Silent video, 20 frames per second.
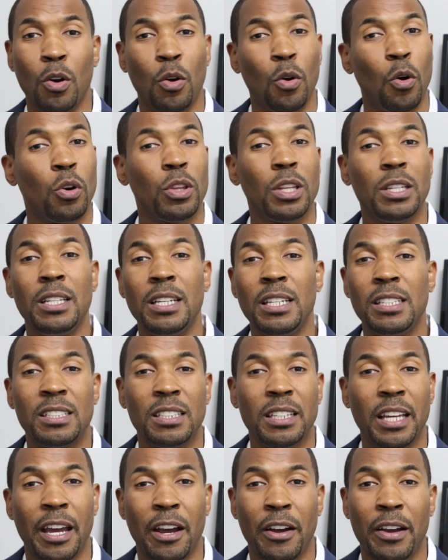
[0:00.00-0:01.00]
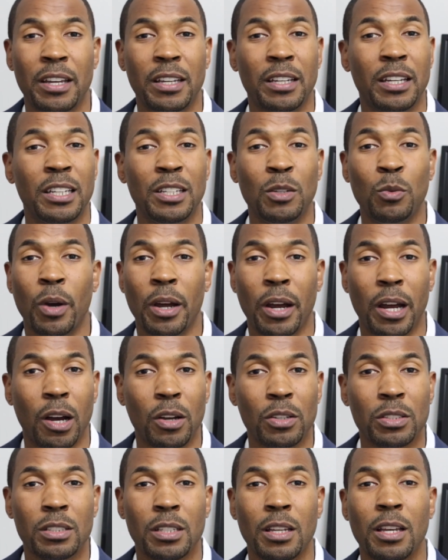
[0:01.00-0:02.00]
or the DC area, anywhere
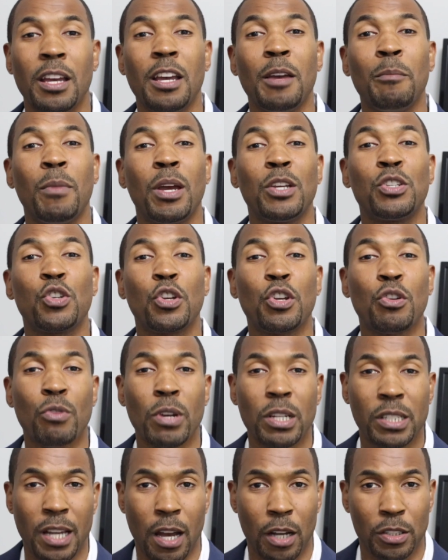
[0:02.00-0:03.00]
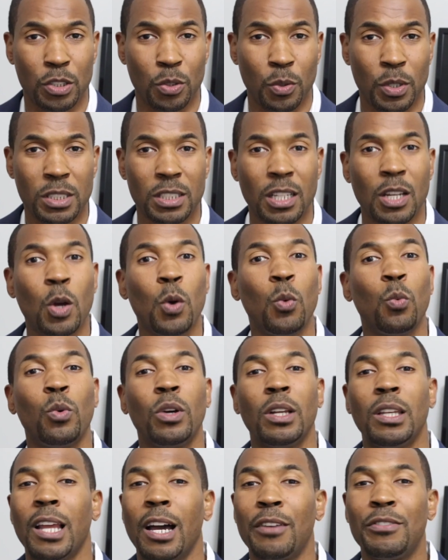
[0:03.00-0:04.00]
else, make sure you reach out to us.
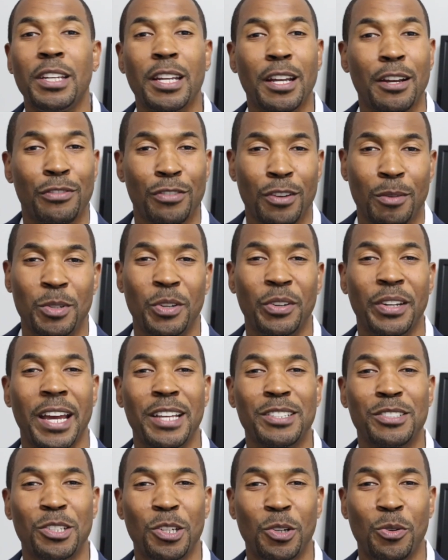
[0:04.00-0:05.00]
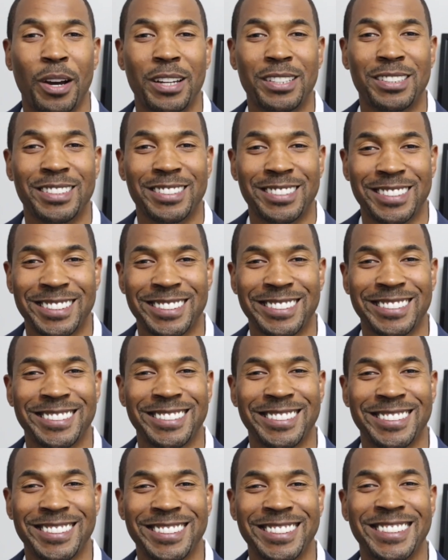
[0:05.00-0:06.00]
We'd love to hear from you and answer your questions.
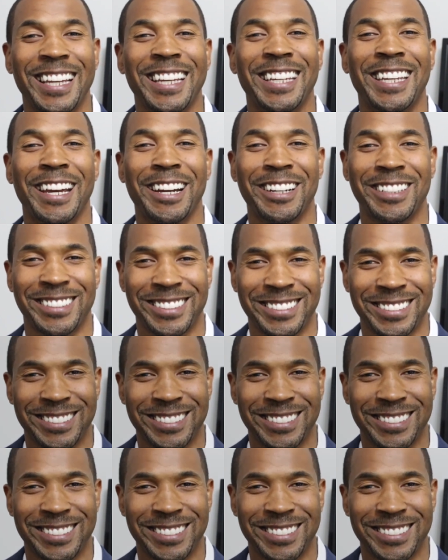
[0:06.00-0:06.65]
Take care.